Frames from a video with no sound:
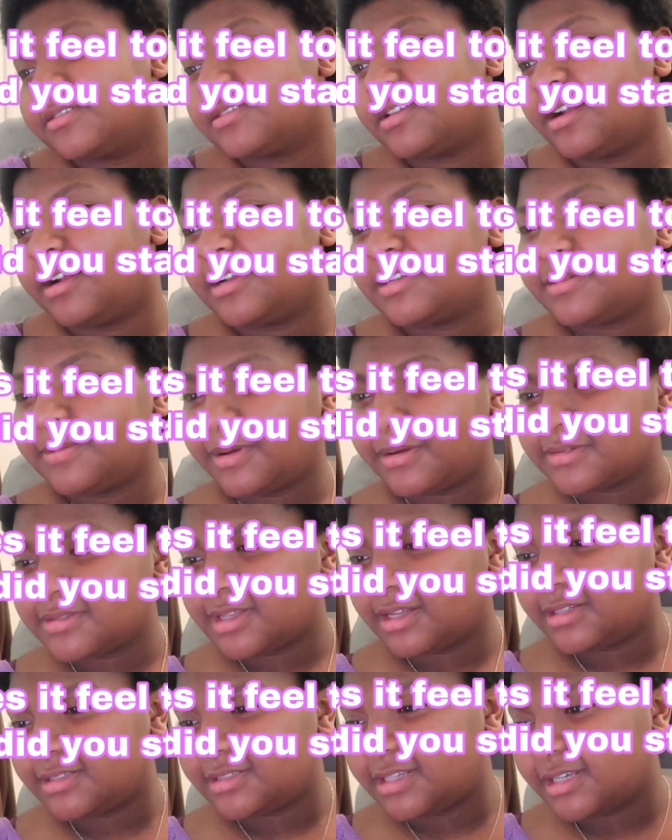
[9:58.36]
started to
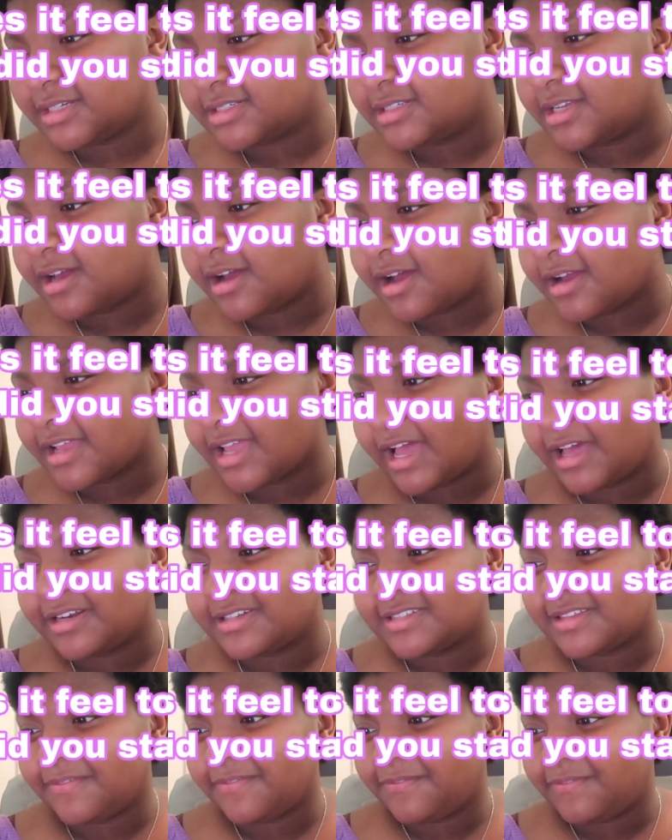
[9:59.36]
post on TikTok. How
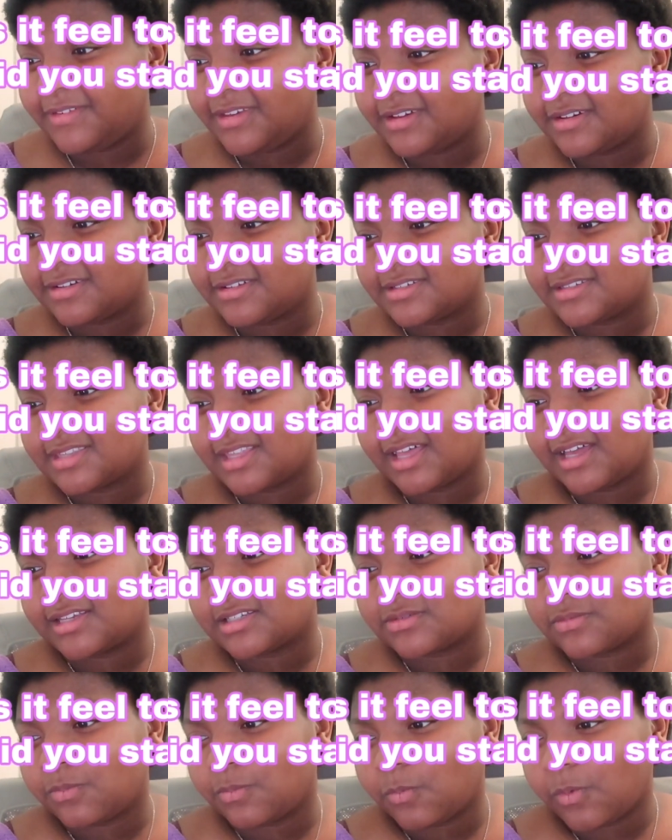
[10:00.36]
does it feel
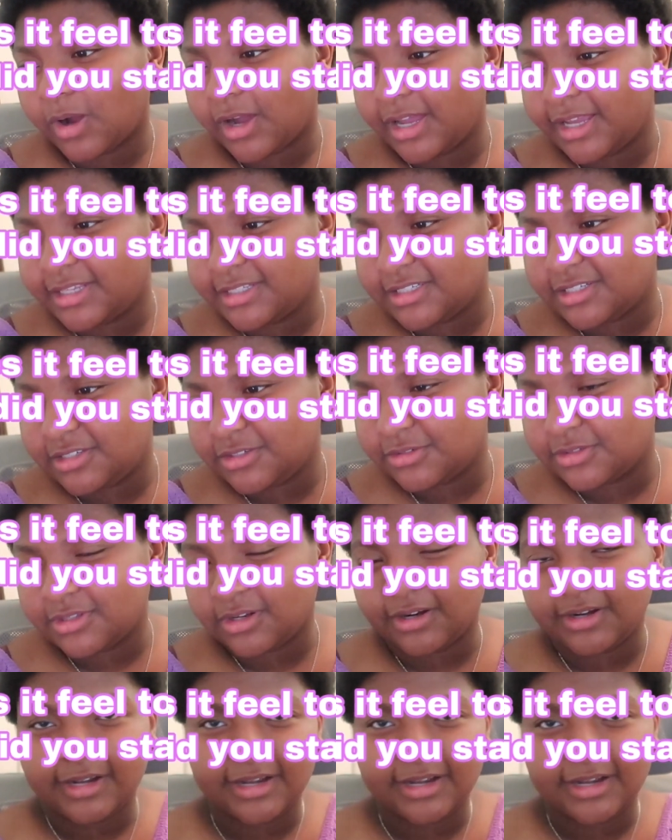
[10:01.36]
/ why did you start